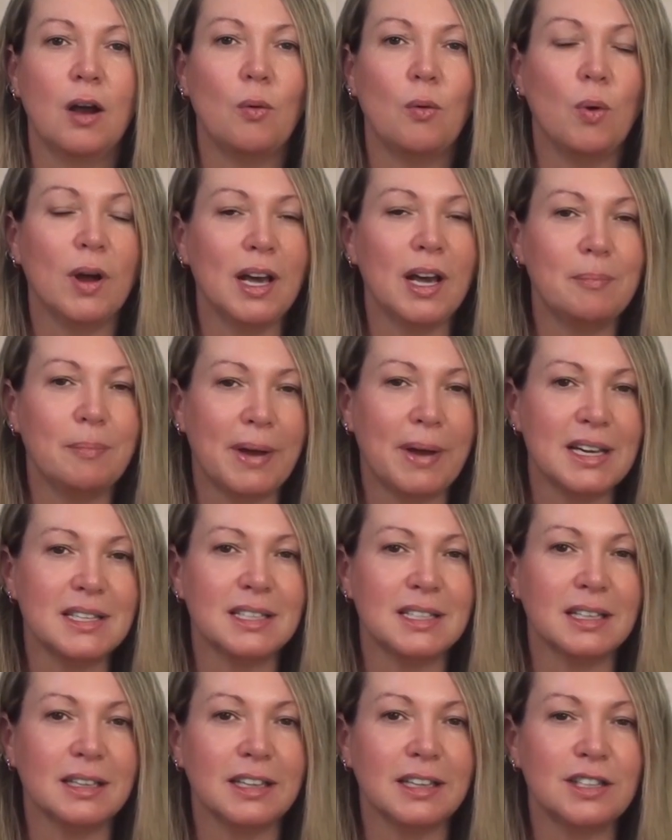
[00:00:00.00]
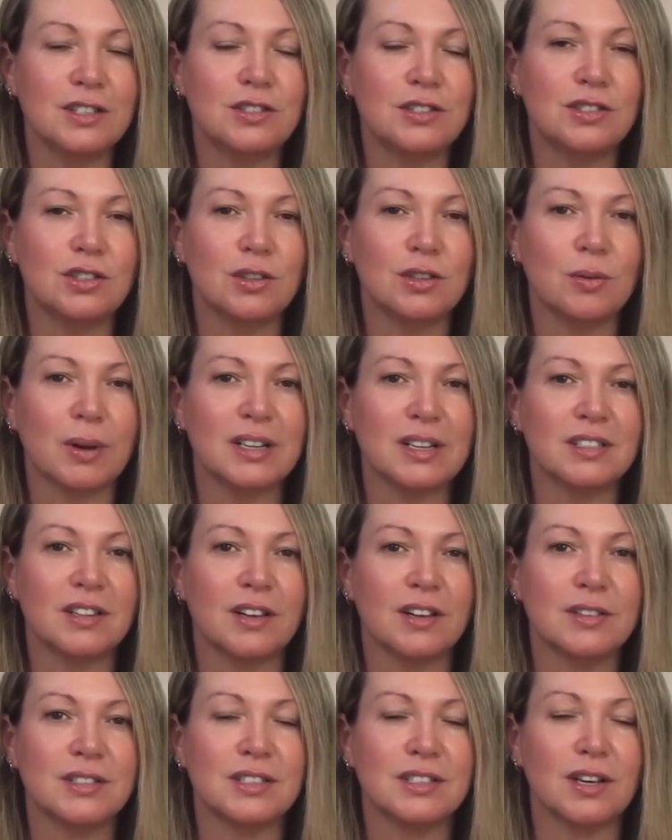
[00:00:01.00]
What I basically do under
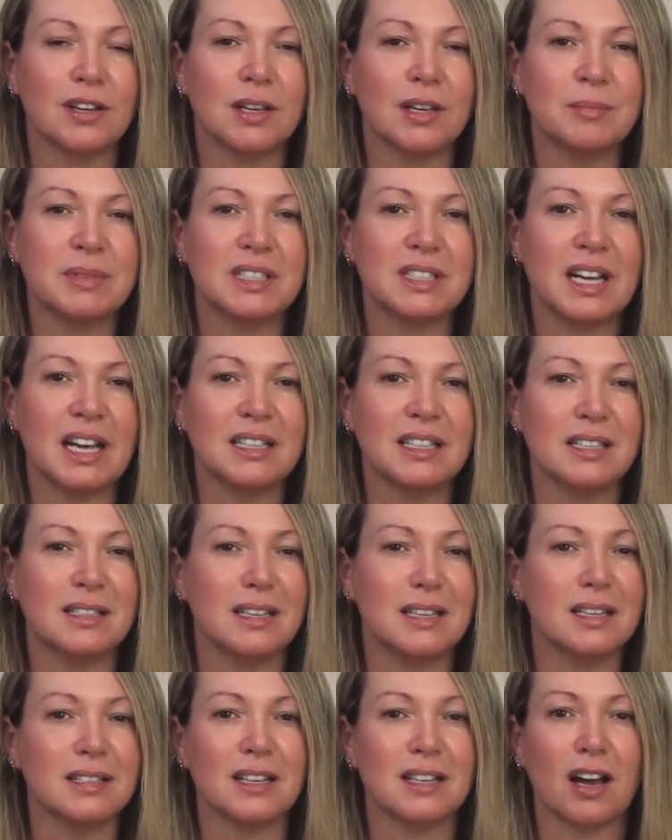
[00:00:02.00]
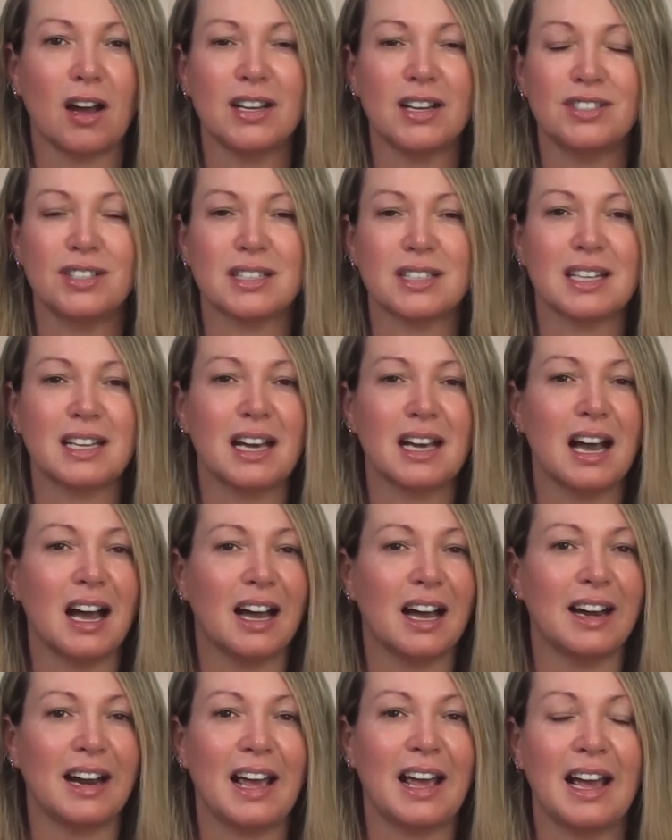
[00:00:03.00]
those circumstances is I just
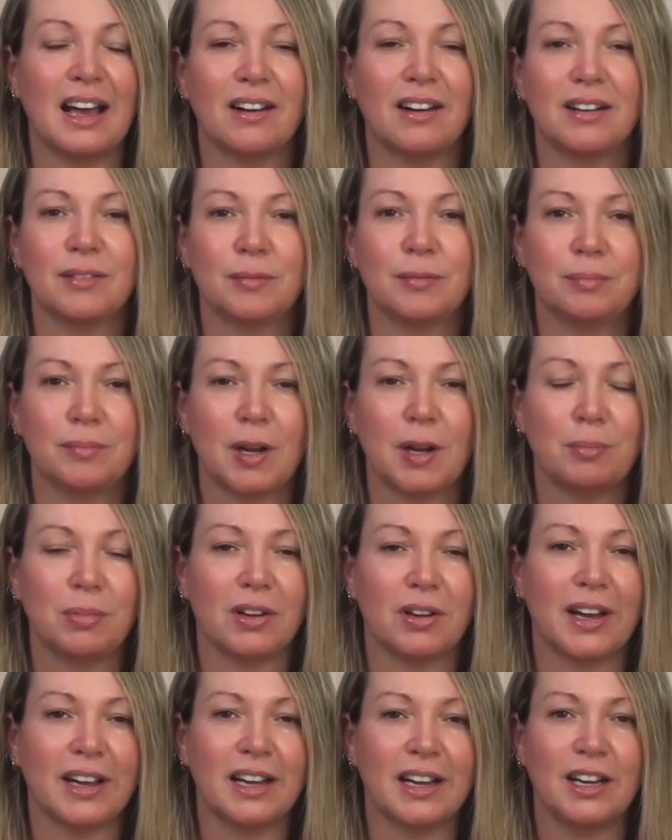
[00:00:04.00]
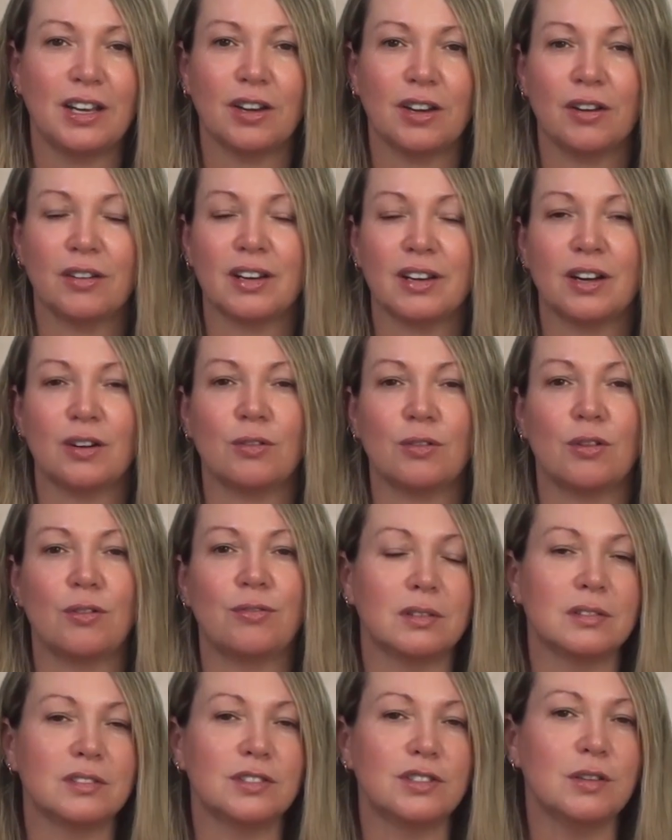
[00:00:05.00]
cut out applying any coconut
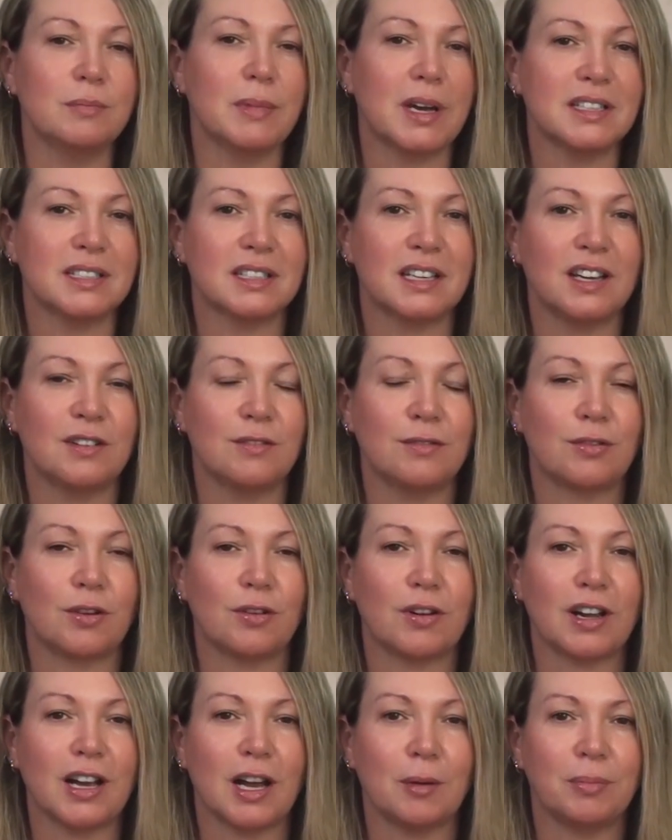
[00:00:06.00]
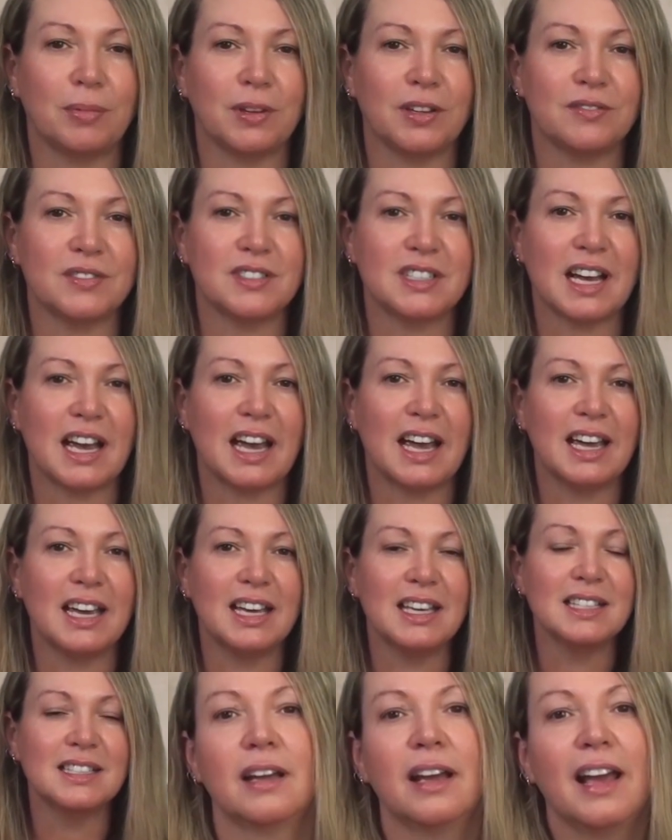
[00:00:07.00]
oil to my skin for a couple of
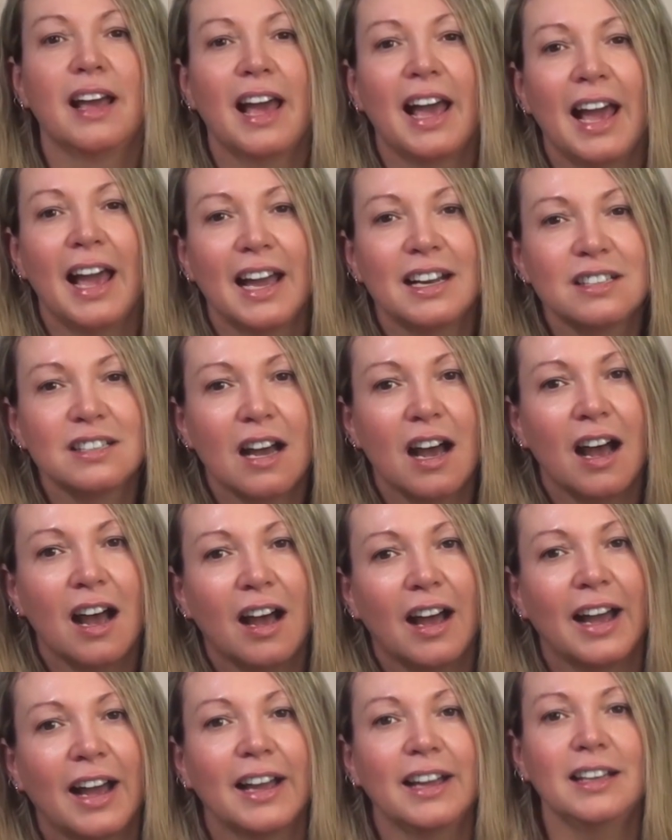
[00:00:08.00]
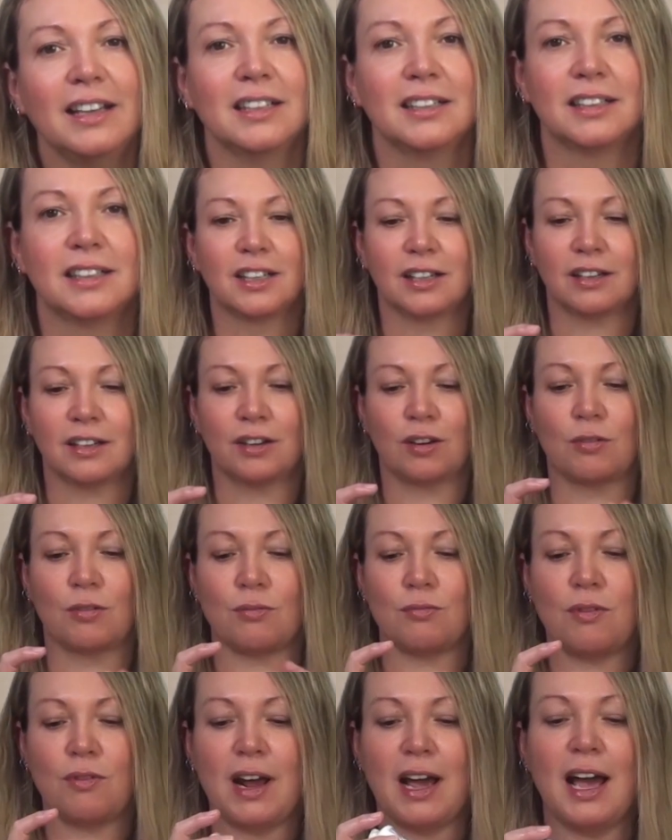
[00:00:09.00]
days, and I
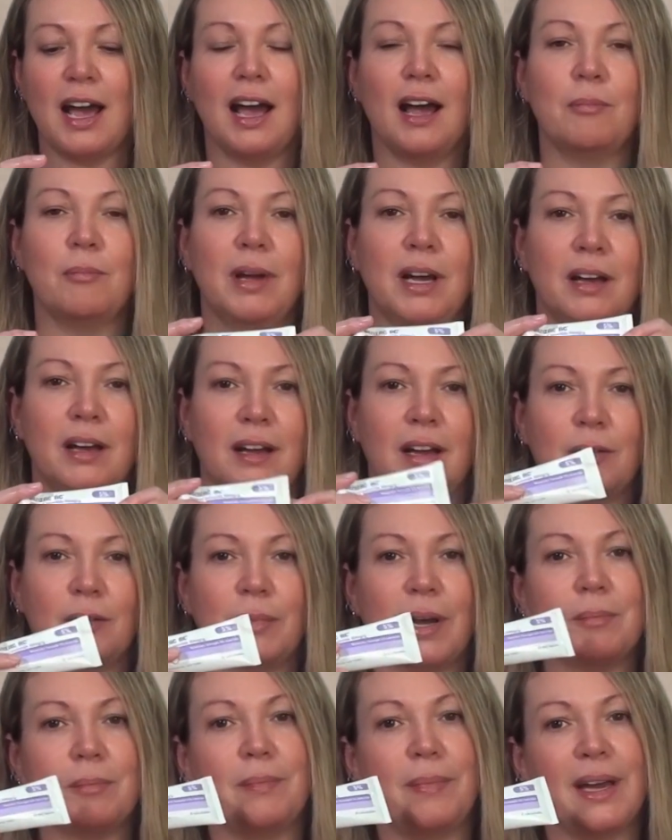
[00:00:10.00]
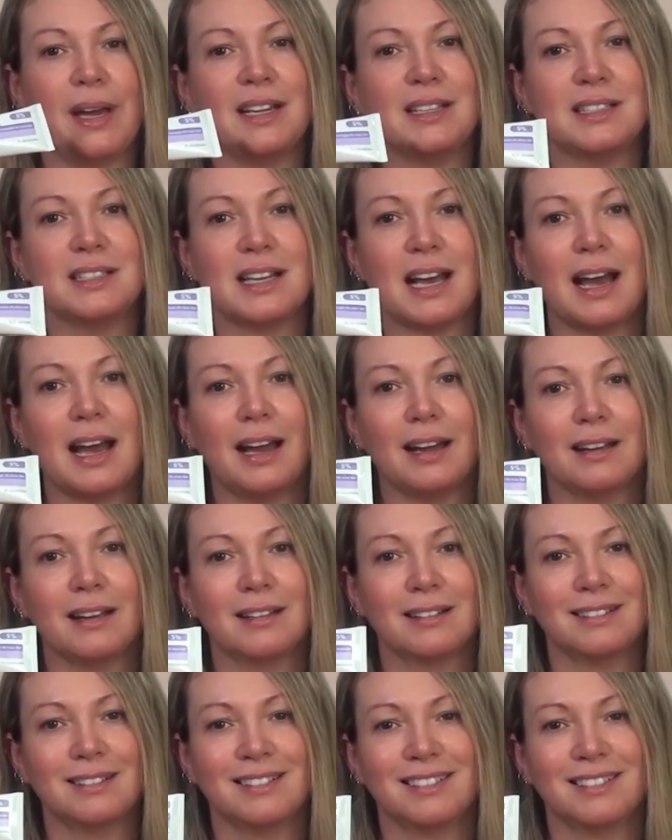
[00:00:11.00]
grab my Benzac.